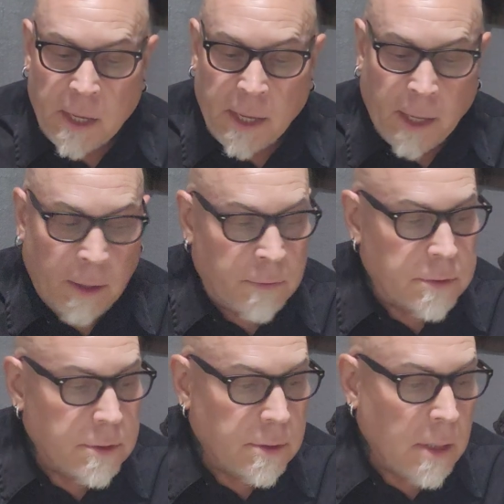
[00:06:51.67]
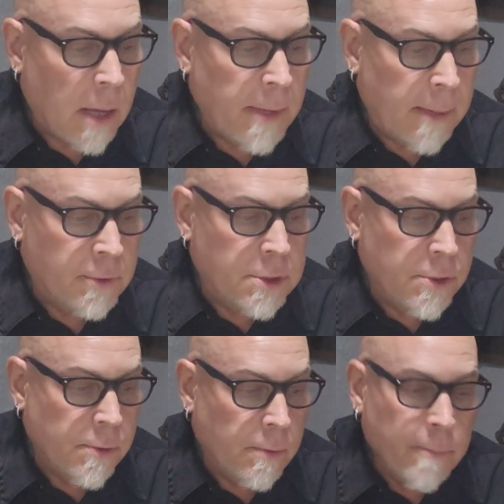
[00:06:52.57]
and I'm able
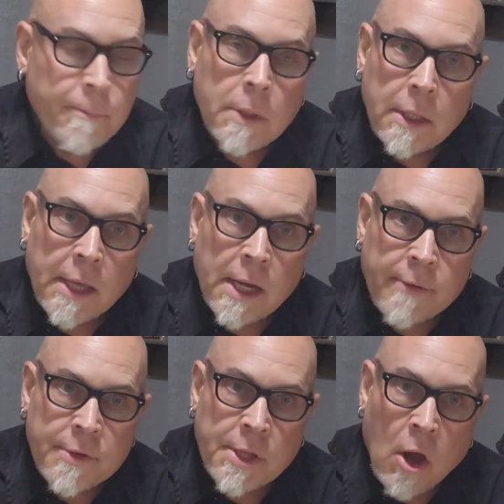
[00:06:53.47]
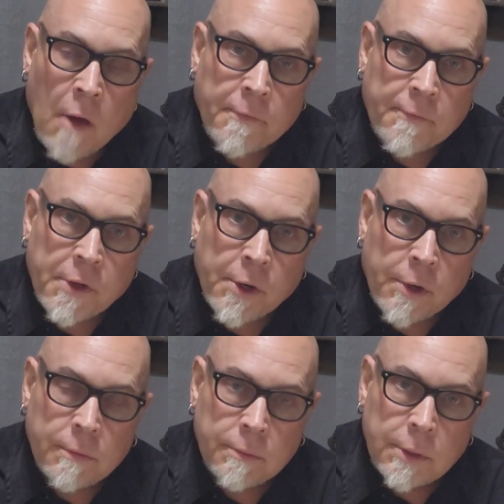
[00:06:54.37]
to get everything off of
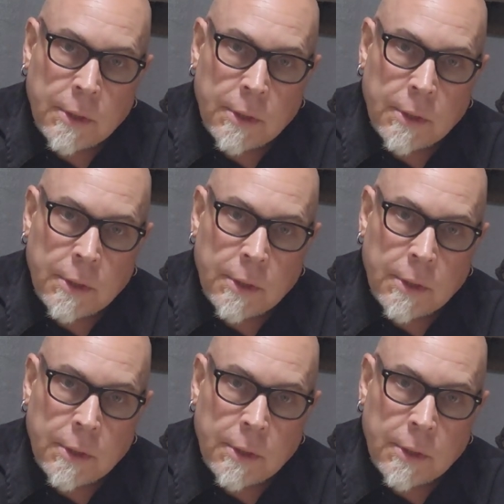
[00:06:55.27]
here